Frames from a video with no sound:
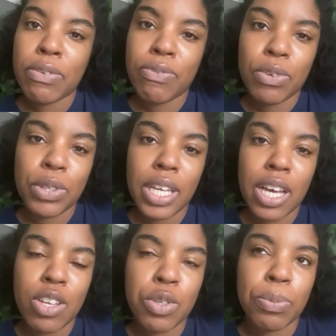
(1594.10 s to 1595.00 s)
fully
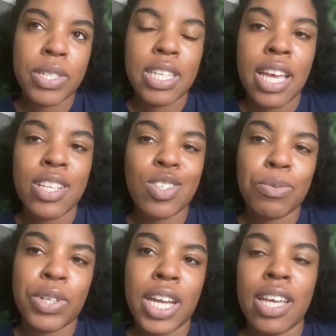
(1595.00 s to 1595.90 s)
100%. So
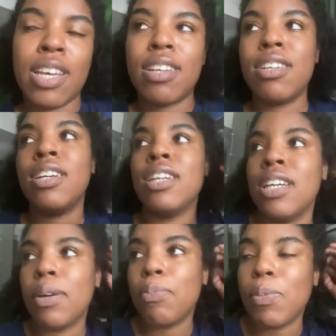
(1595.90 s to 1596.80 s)
I'm trying to
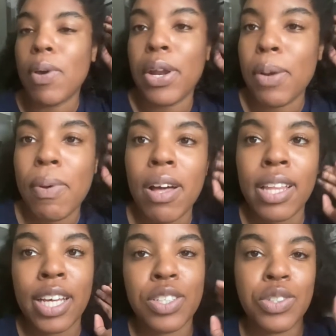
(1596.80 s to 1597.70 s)
be better about
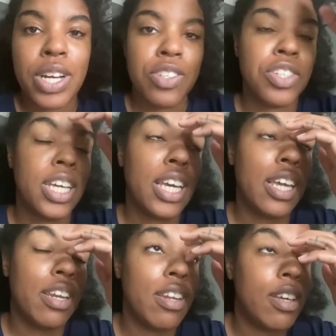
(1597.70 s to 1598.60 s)
like stretching
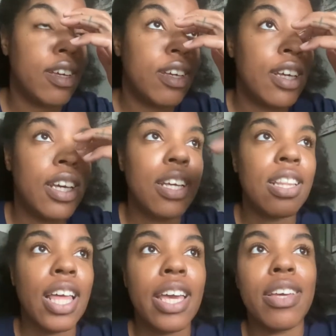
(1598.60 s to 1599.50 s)
and
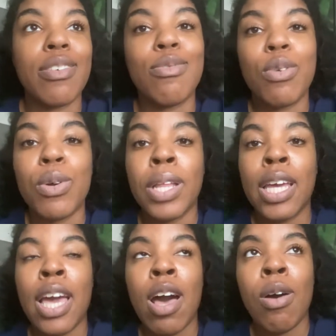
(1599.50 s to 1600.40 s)
like
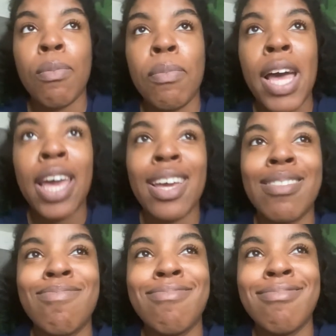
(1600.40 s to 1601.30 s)
rolling out my
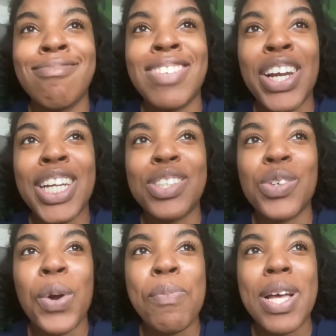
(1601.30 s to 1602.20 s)
very
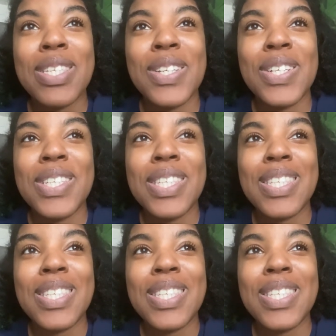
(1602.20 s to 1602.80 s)
sore muscles